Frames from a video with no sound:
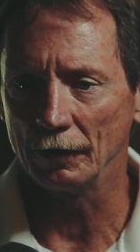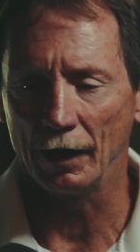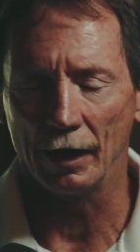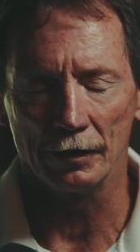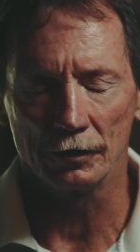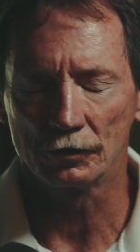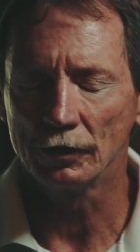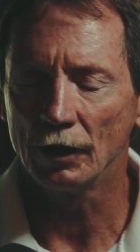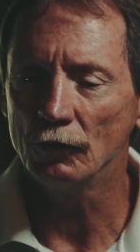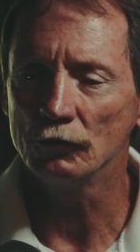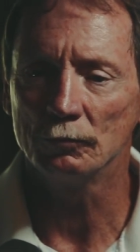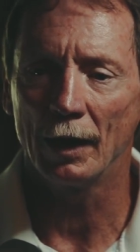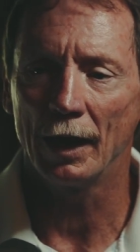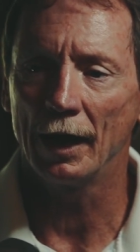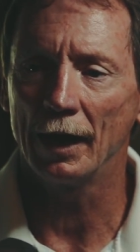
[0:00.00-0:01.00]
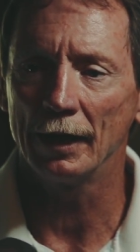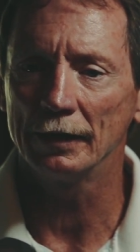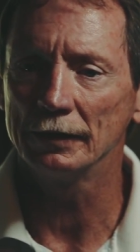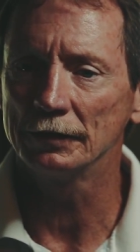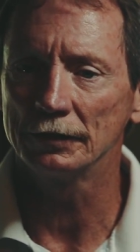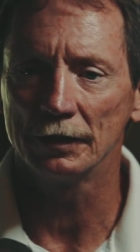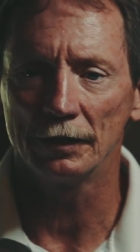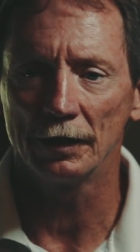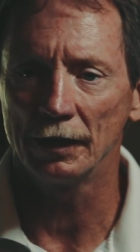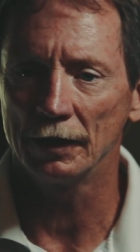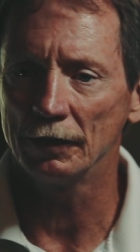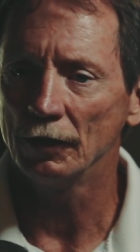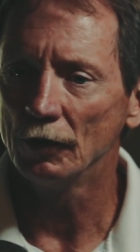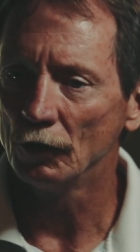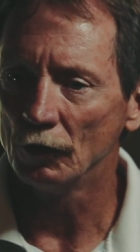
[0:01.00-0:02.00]
I just closed my eyes and,
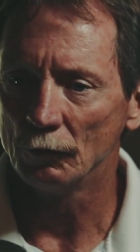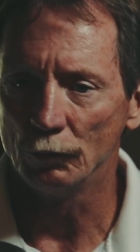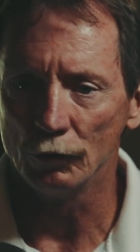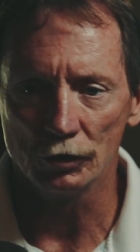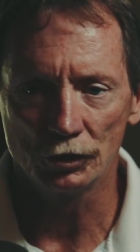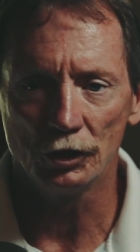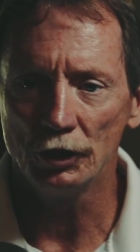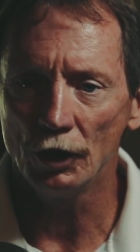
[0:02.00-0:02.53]
and pushed the